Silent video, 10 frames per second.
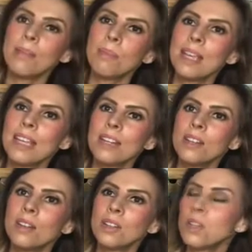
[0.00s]
been
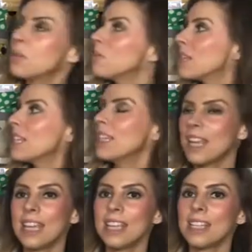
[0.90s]
using
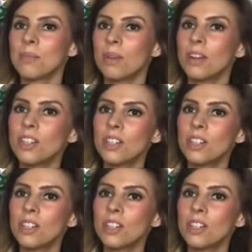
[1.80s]
these much.